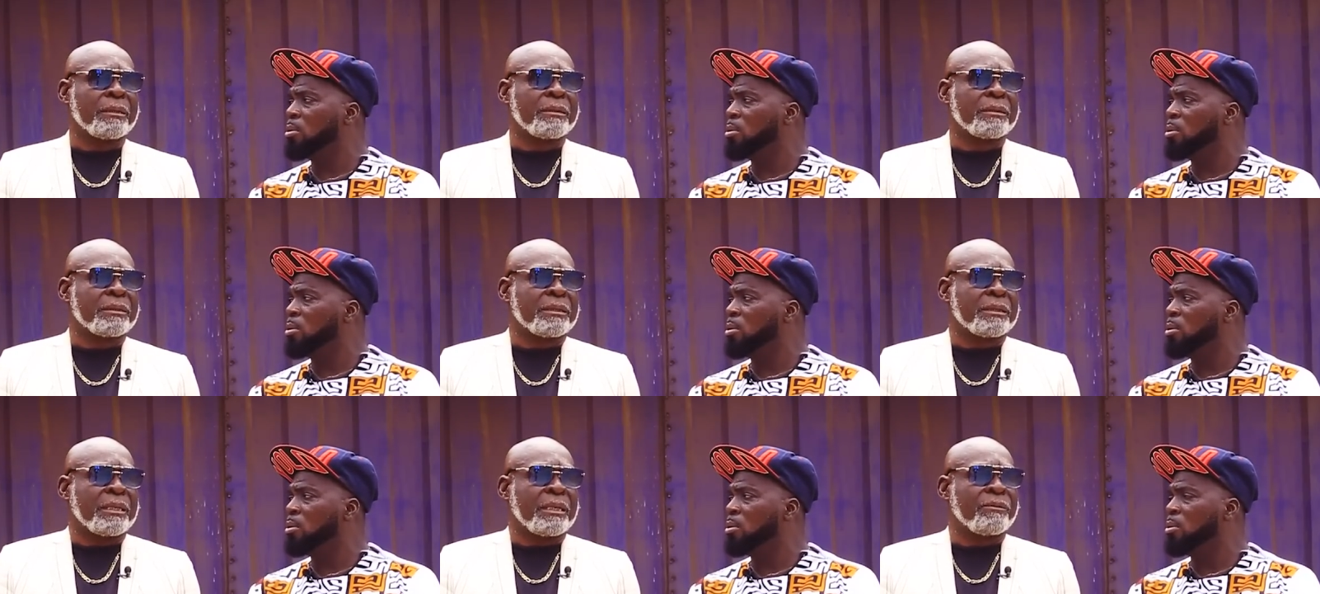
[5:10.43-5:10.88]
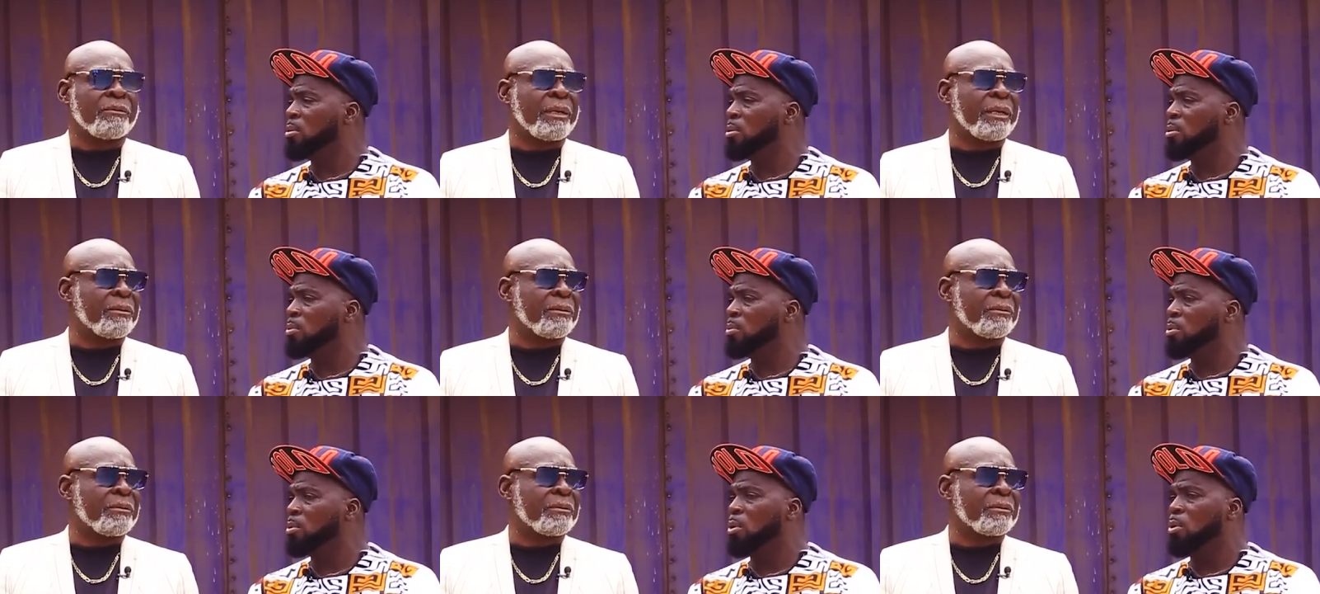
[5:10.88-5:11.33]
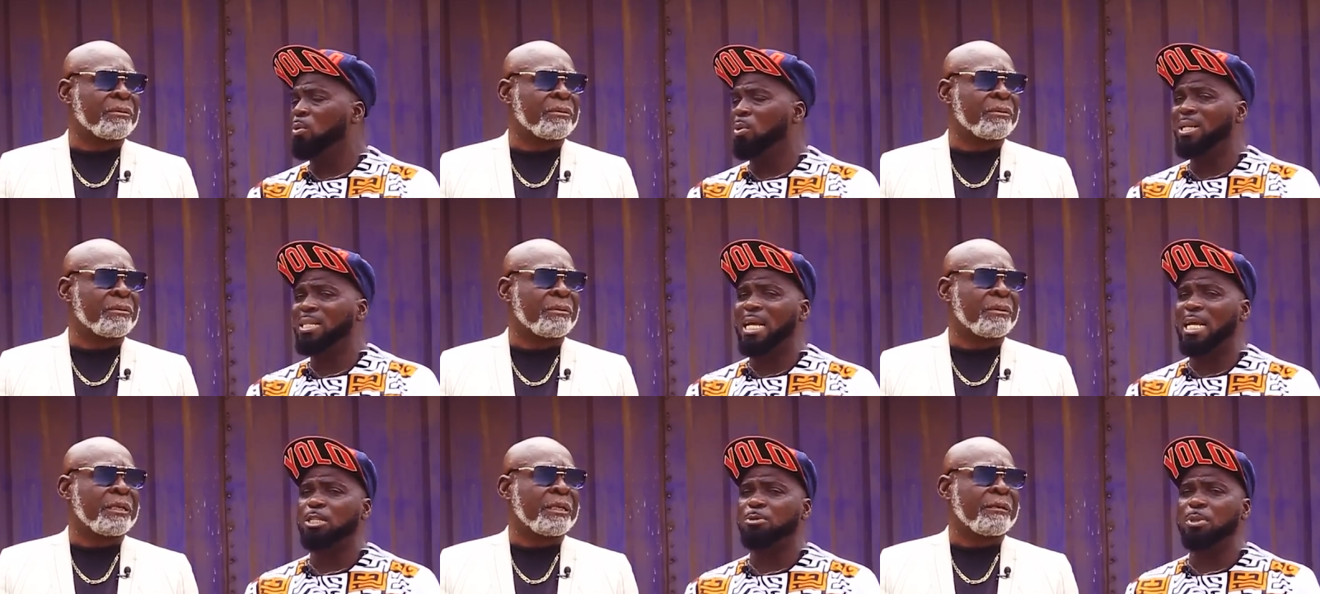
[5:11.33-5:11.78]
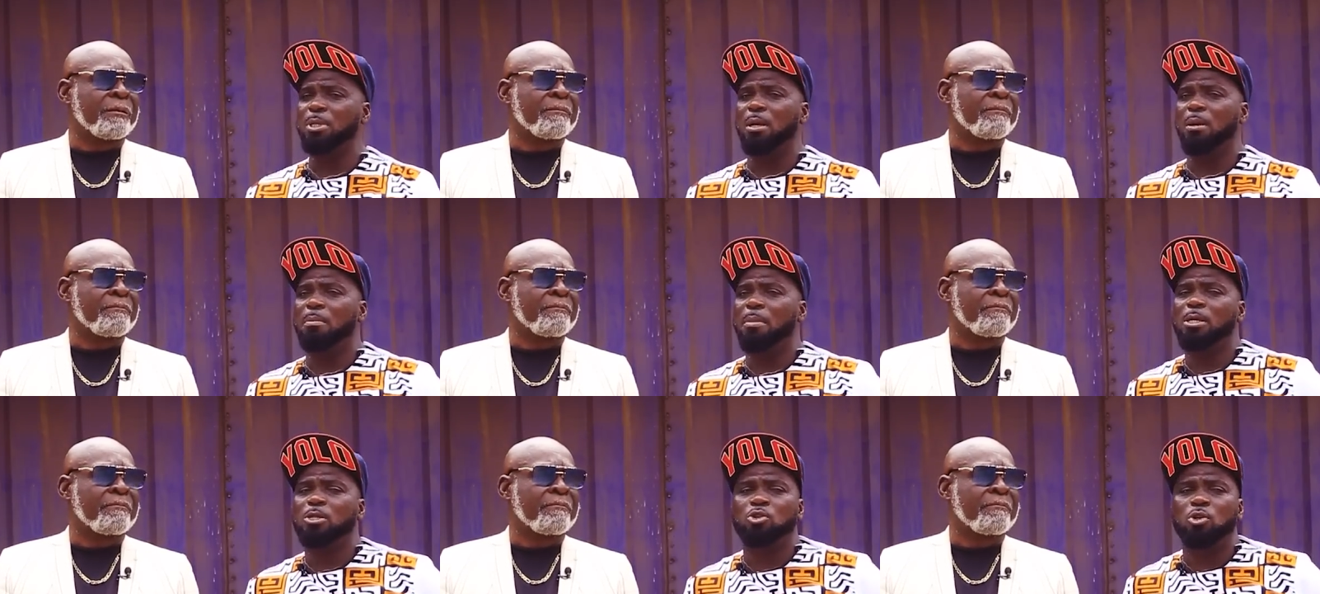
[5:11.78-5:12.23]
Speaker 1: Until, no, no, no. What has been
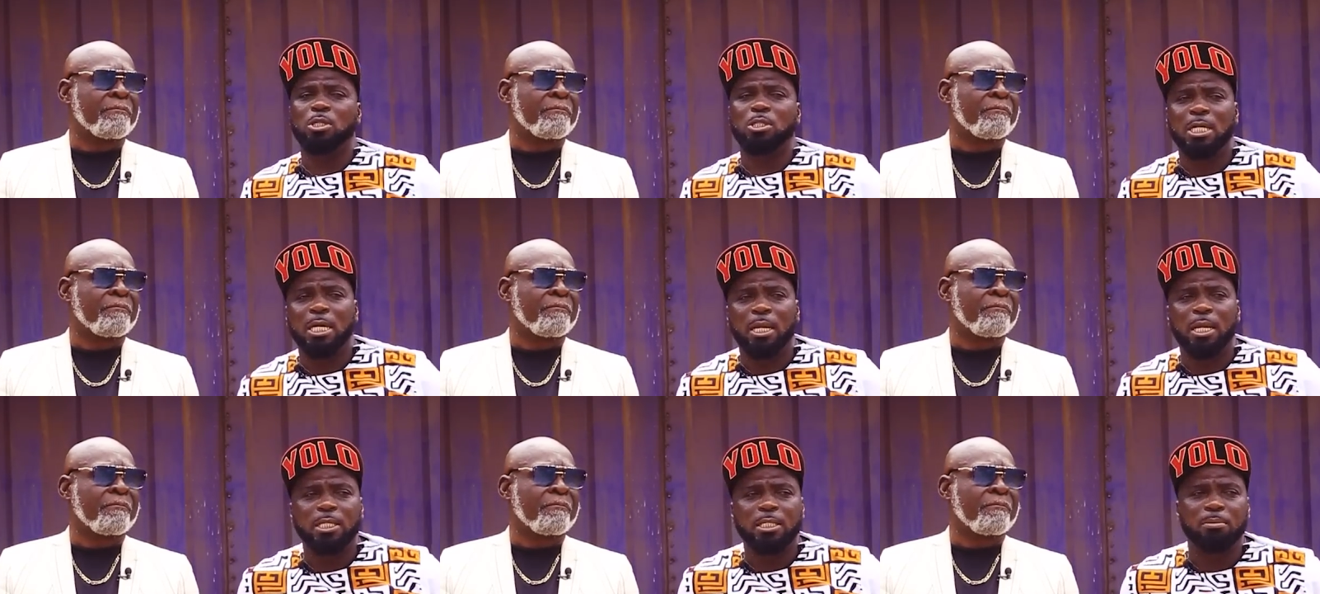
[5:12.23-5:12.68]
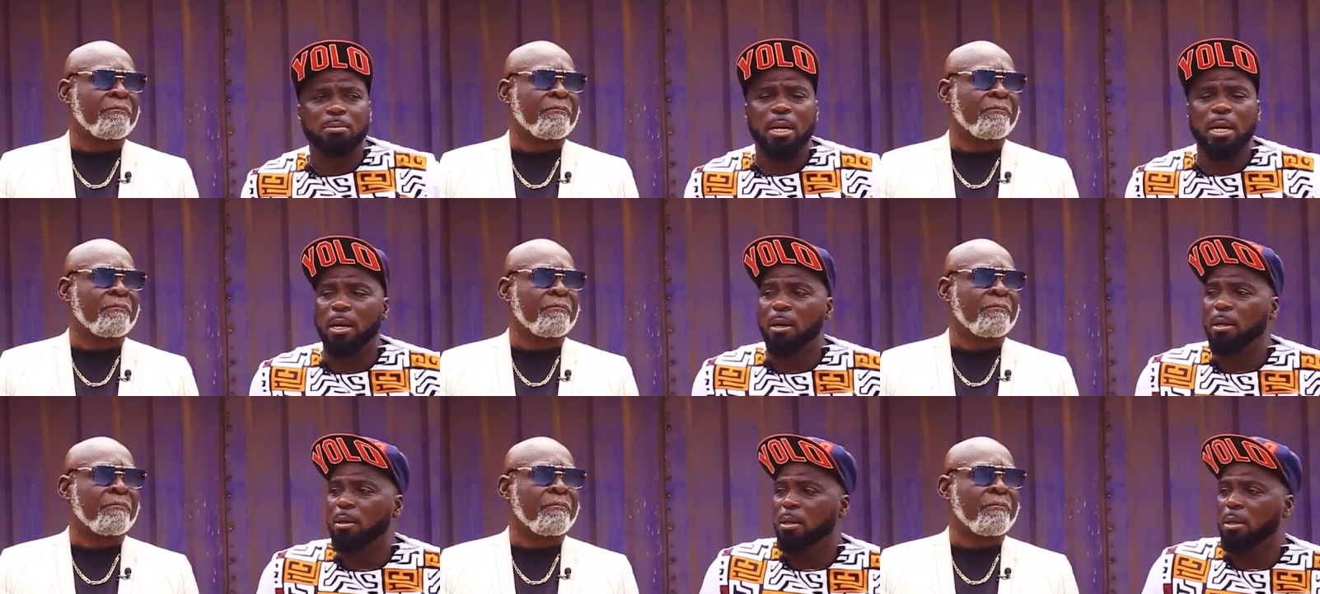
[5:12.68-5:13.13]
the major challenge ma